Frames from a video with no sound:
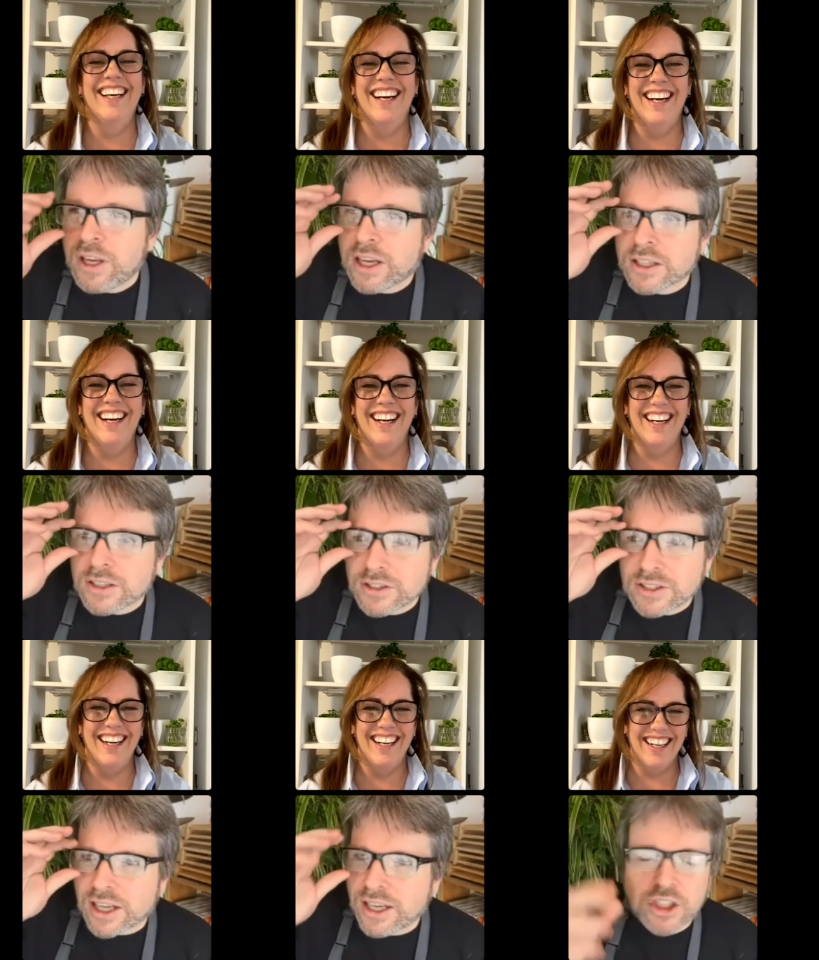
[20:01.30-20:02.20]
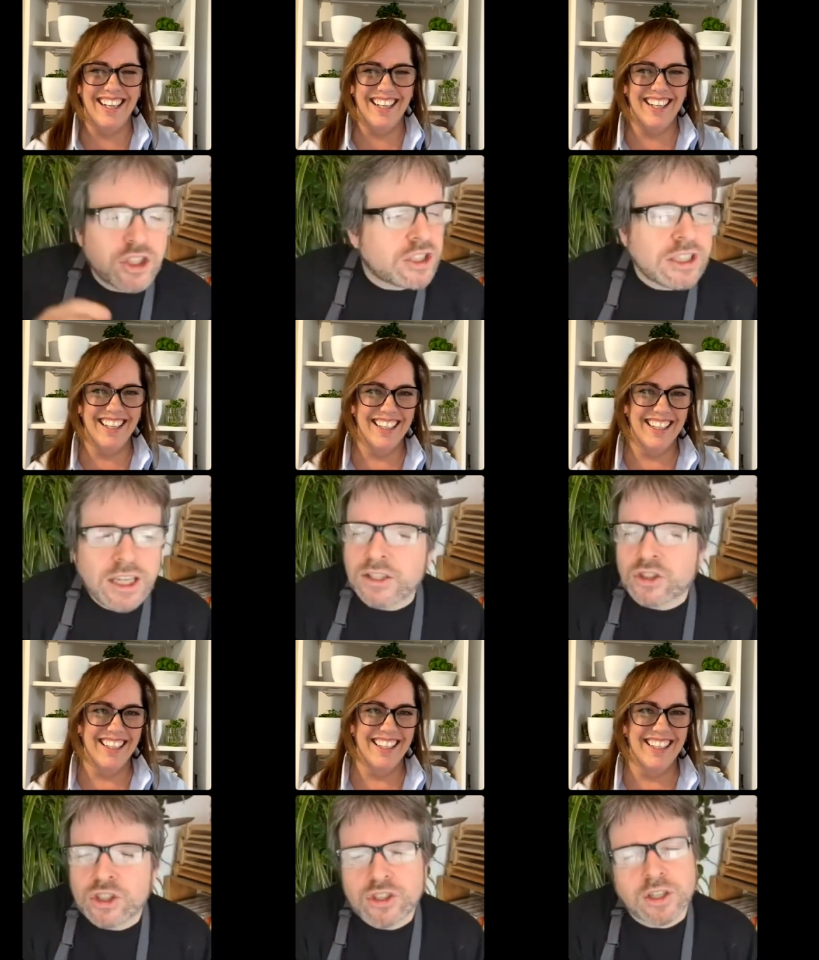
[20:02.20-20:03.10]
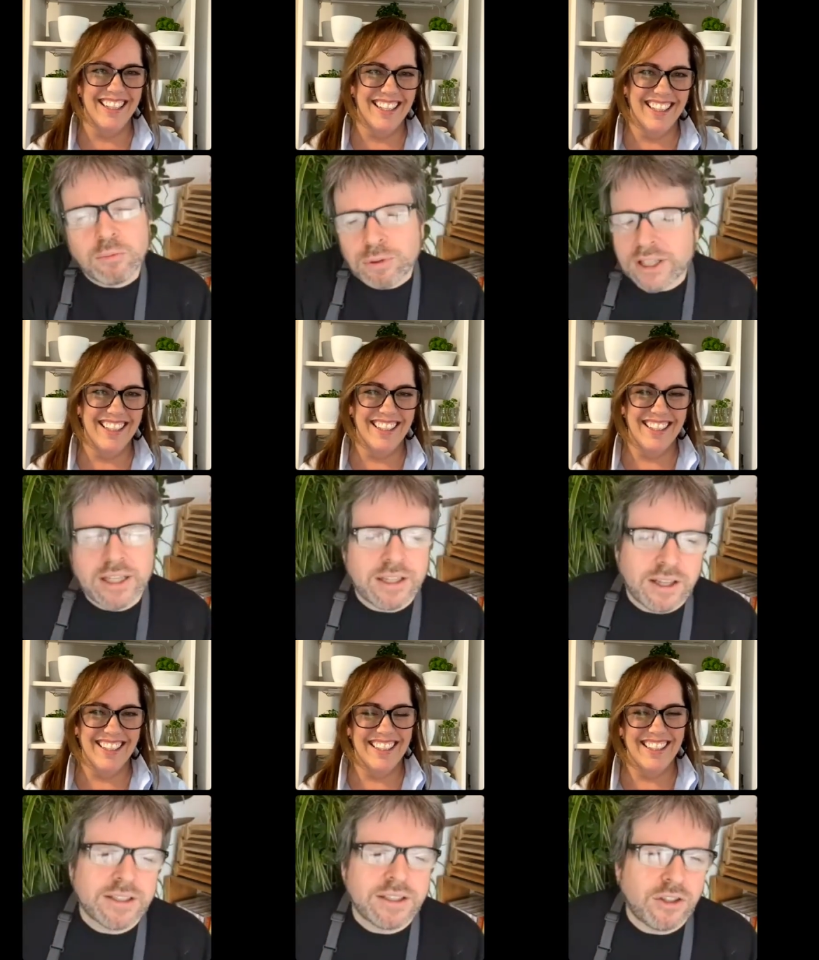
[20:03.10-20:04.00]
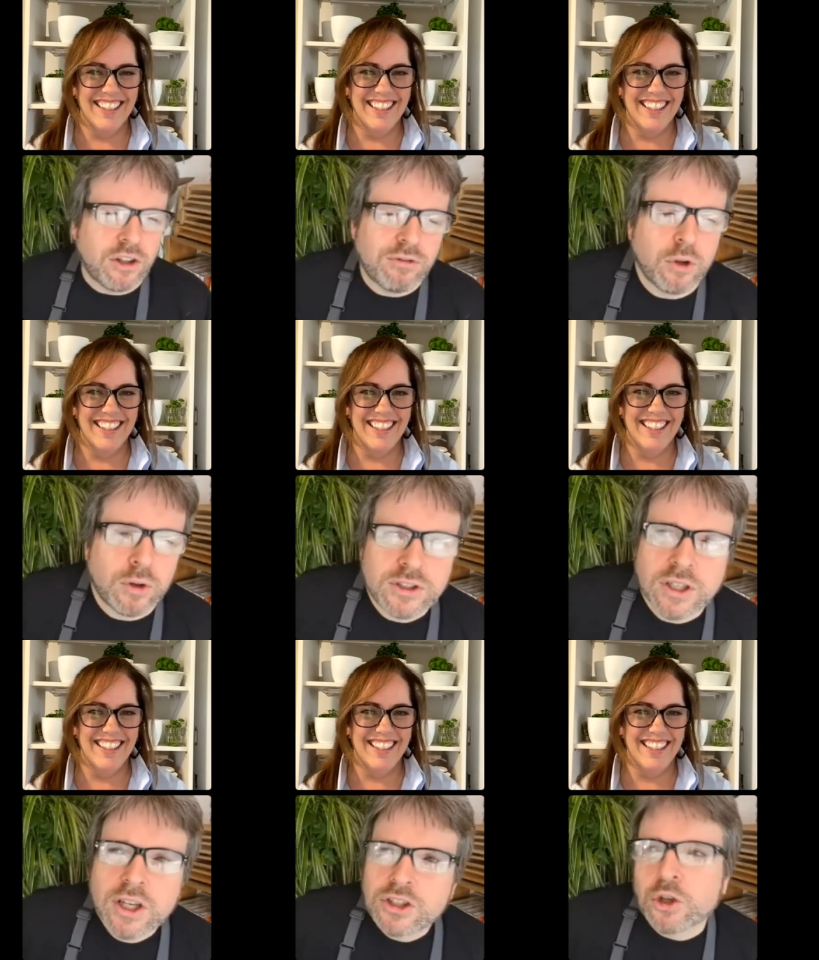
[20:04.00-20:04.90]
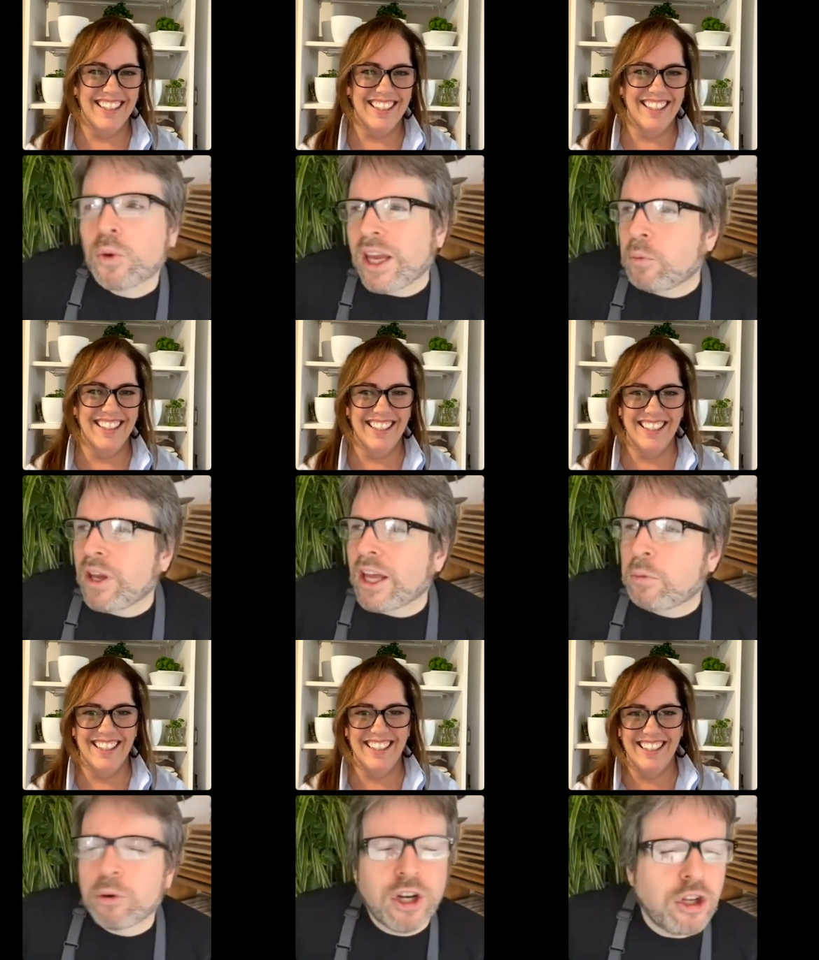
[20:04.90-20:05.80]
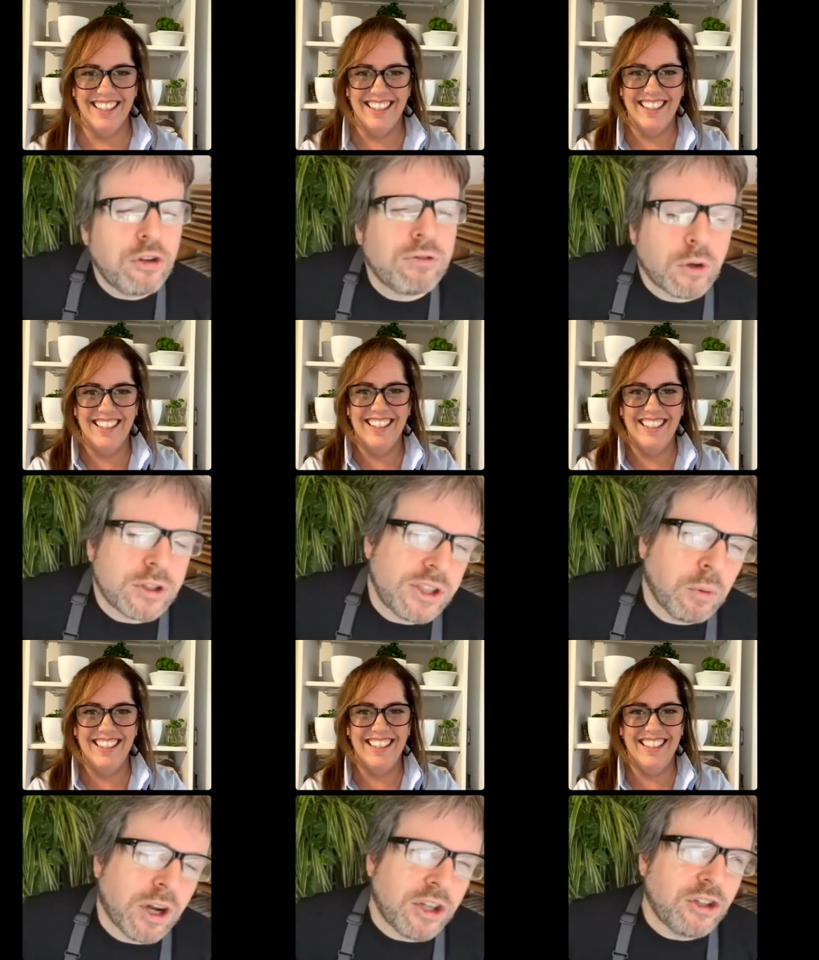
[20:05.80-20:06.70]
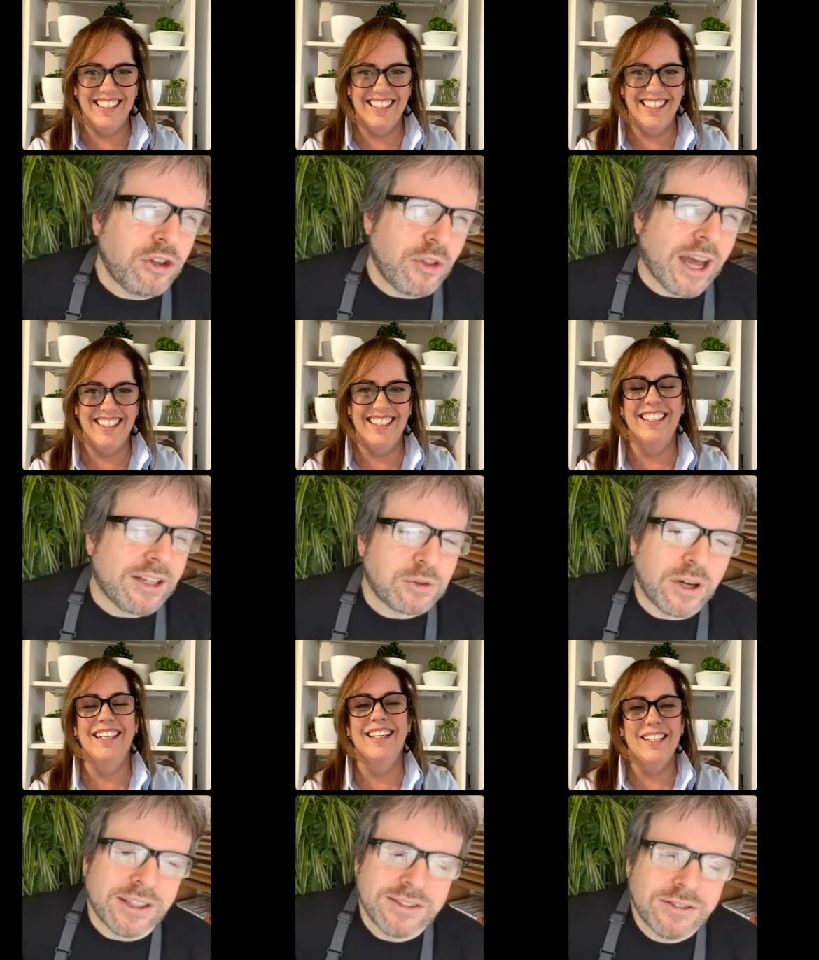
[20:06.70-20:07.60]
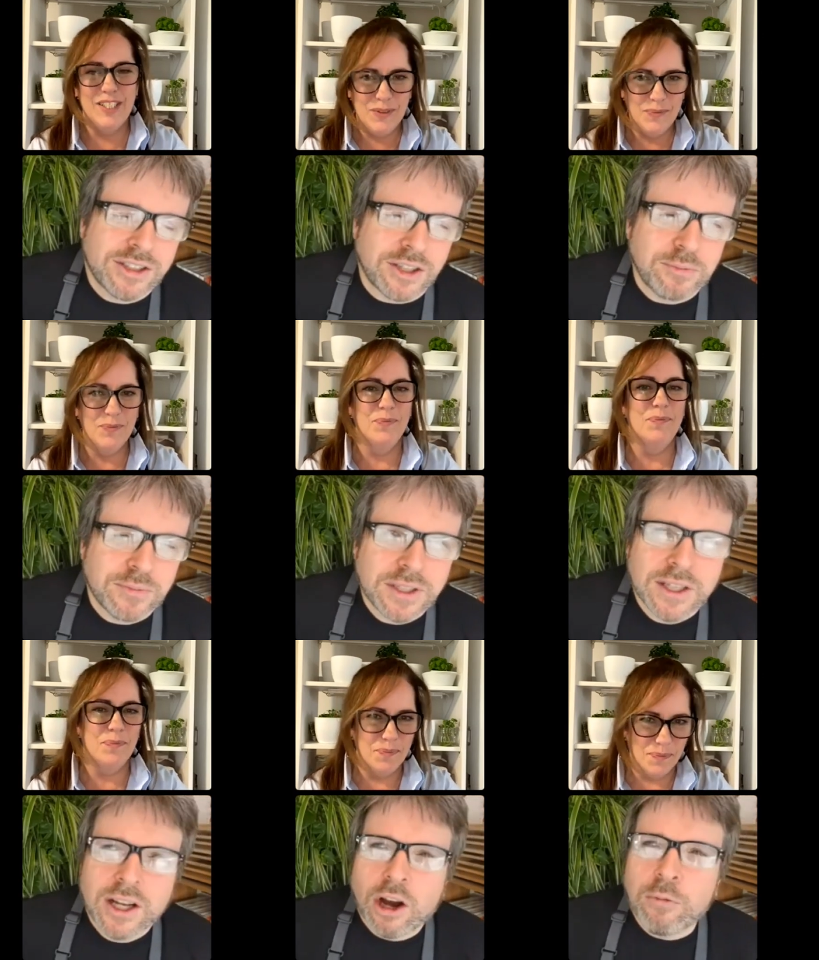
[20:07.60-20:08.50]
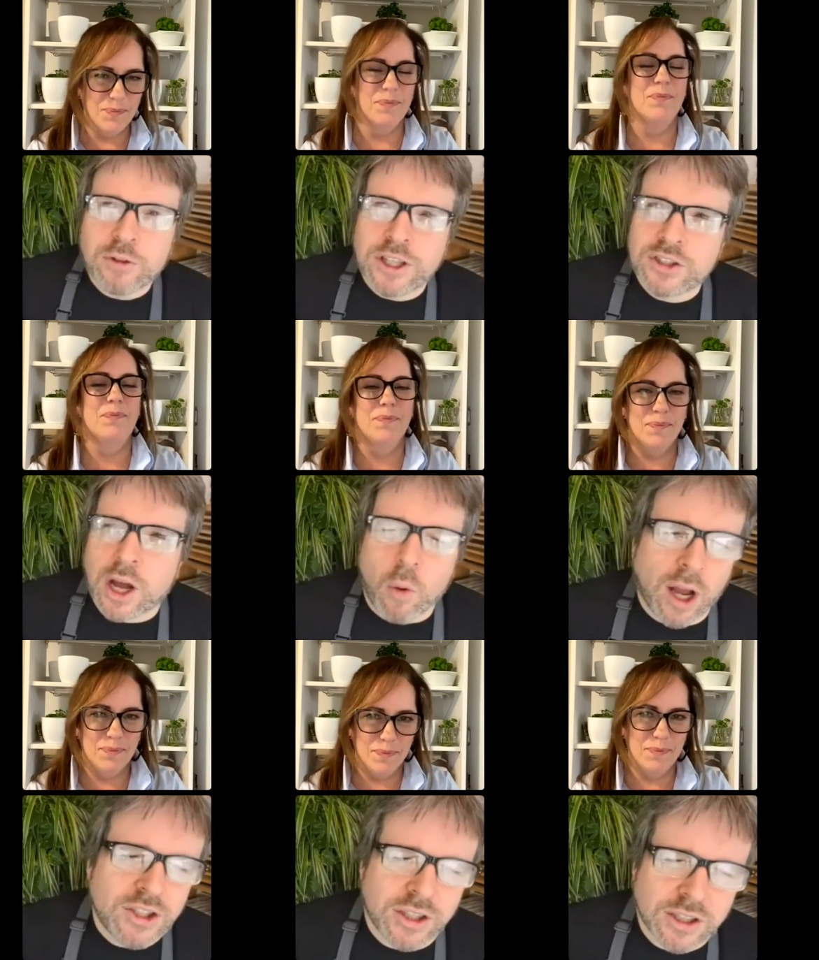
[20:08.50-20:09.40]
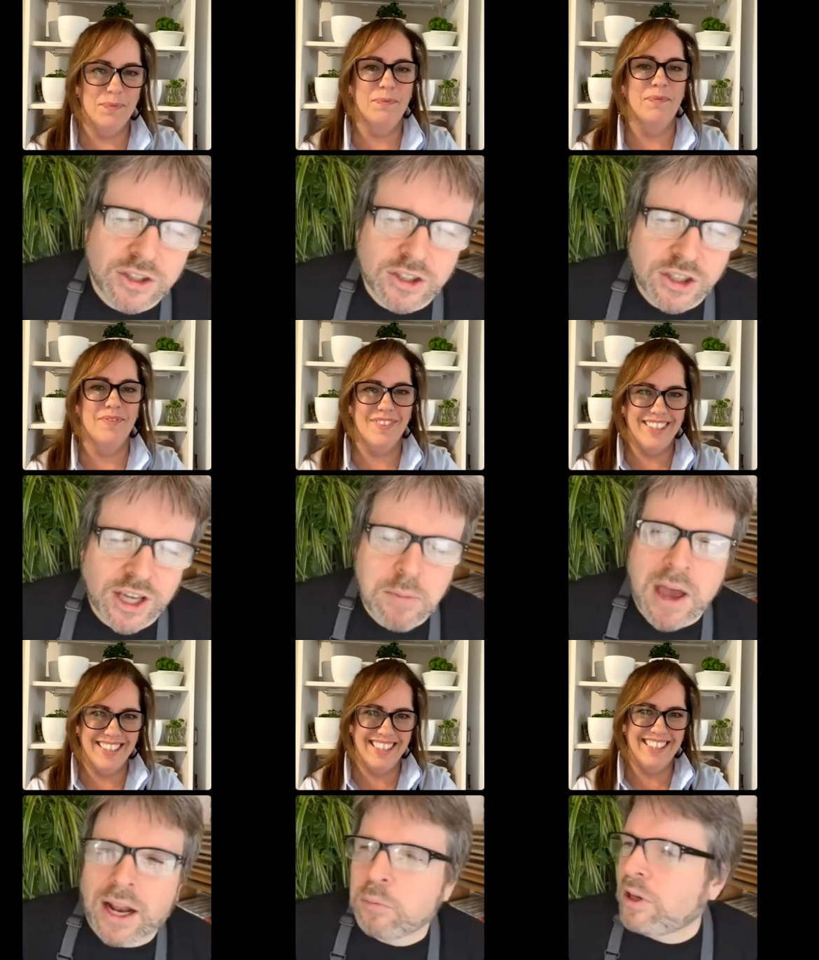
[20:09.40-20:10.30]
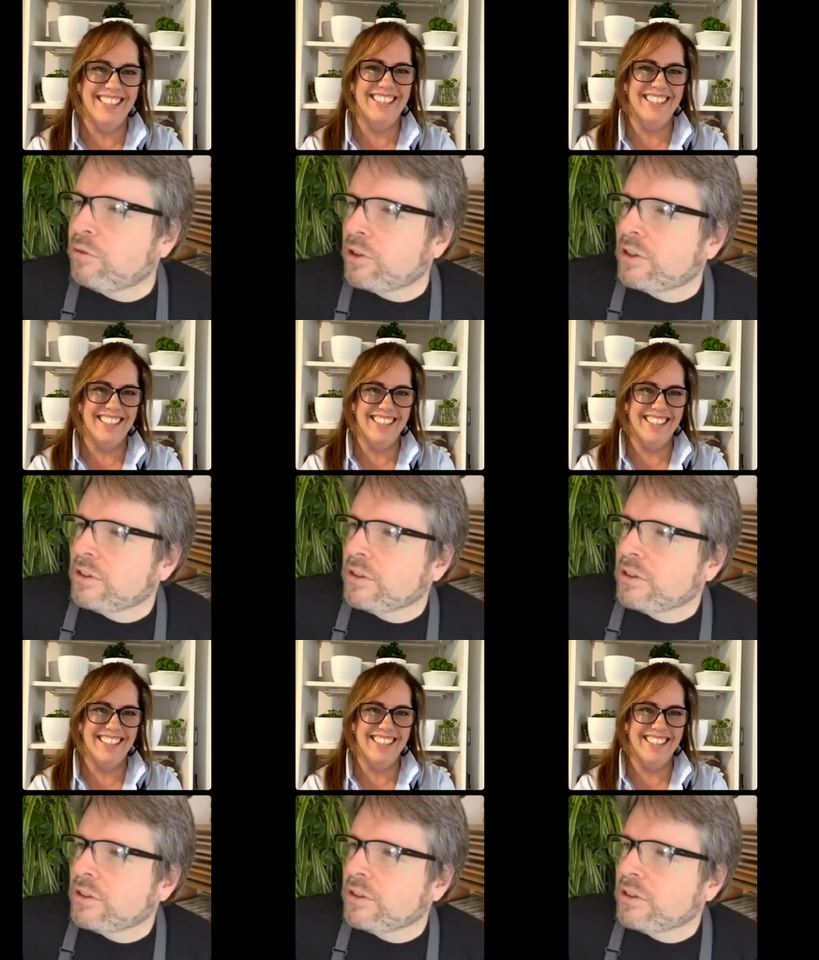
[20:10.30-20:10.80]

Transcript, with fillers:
Speaker 1: uh, he just he is just completely addicted to the floors. So we we had put in new floors. He wanted to do that as well. So. Hopefully, he's not watching this because he'll get mad at me for saying